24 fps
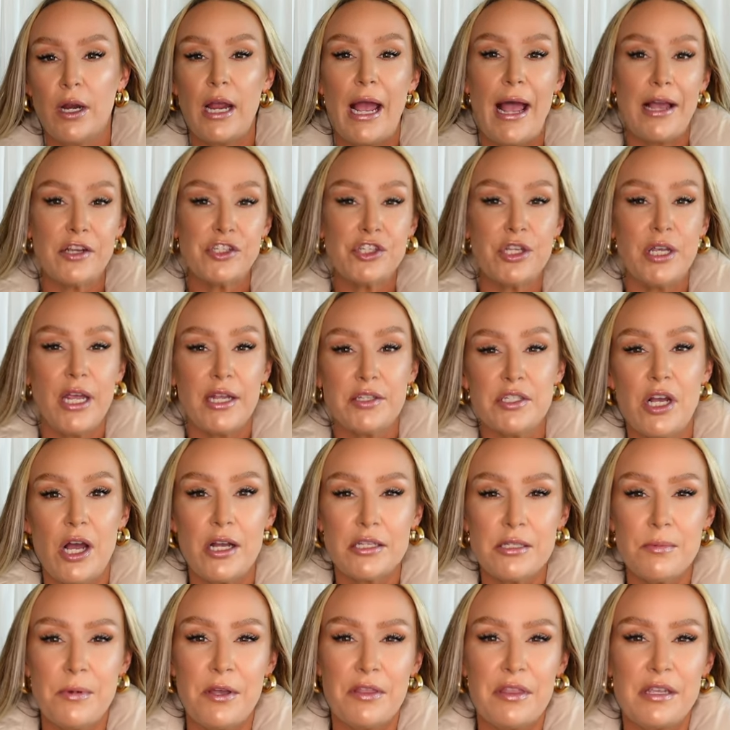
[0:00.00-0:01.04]
Actually, I
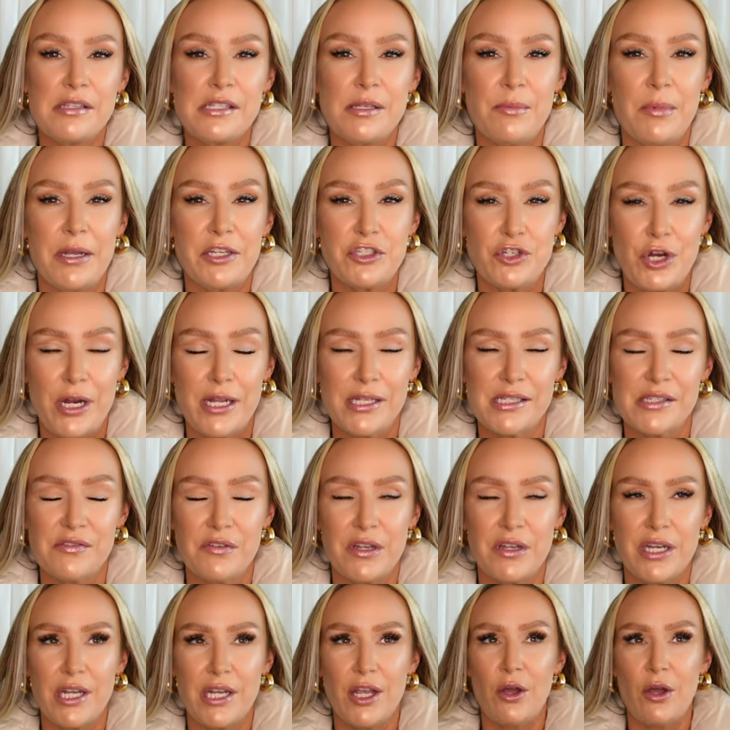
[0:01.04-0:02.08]
talked about this in my trends
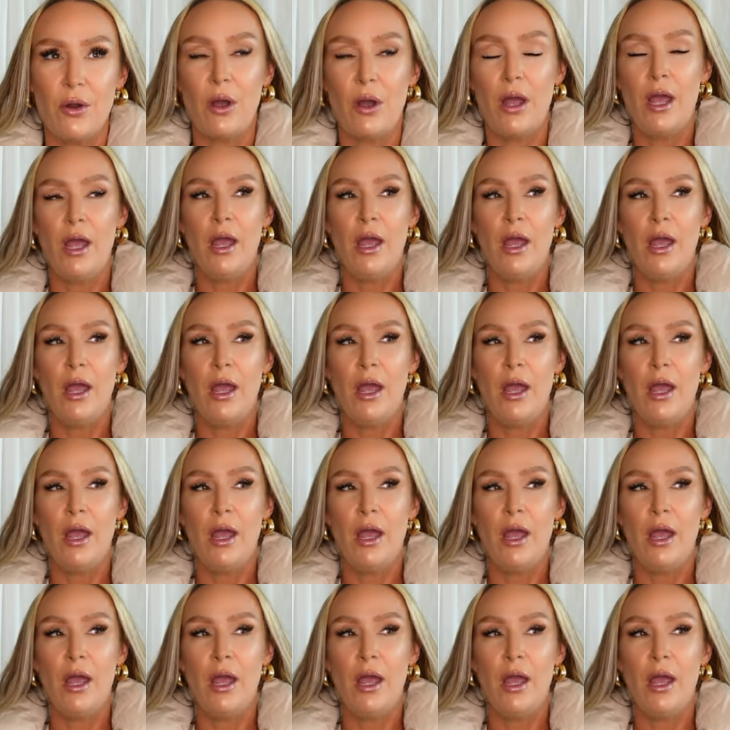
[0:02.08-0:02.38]
video.